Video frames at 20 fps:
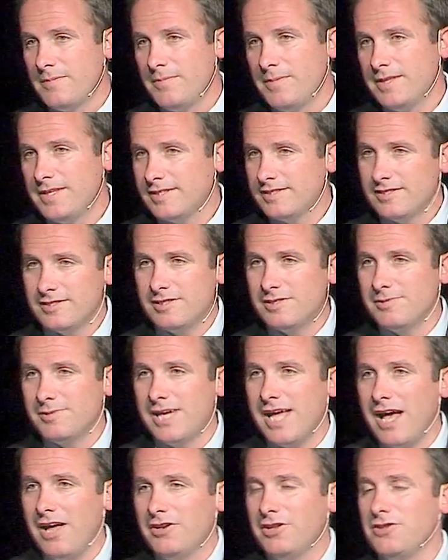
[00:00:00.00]
But this is the
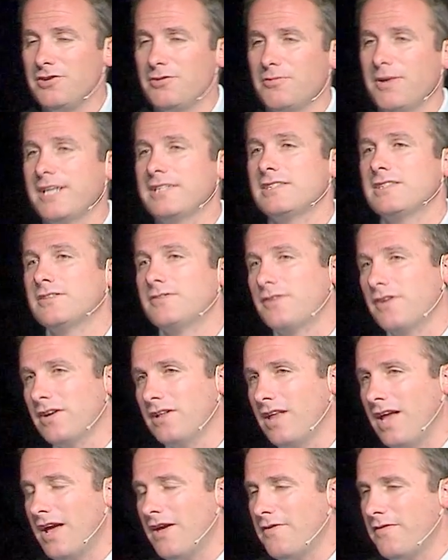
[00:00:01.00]
reality the rest of
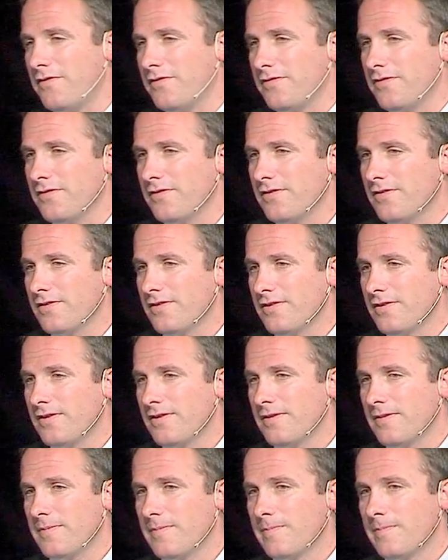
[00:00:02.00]
our life.
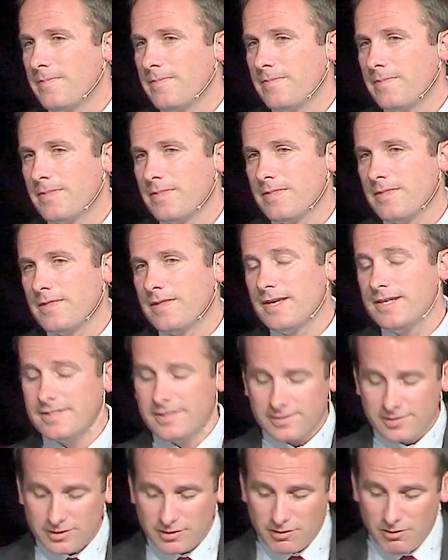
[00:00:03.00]
It
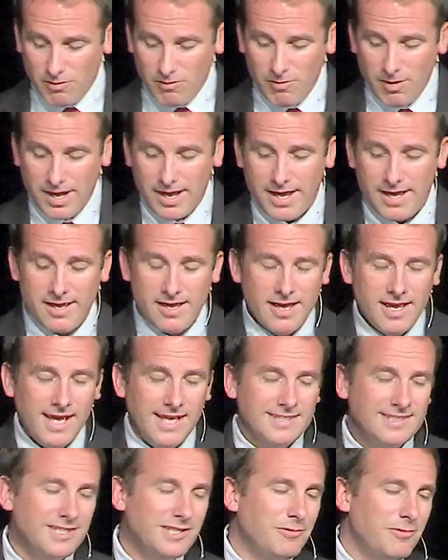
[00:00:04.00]
doesn't go away.
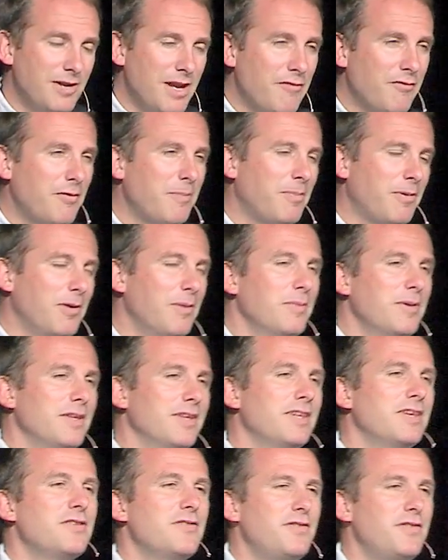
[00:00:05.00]
Has anyone ever
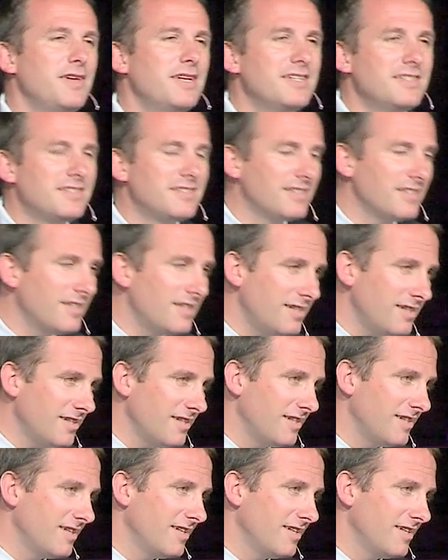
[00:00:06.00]
permanently defeated sin?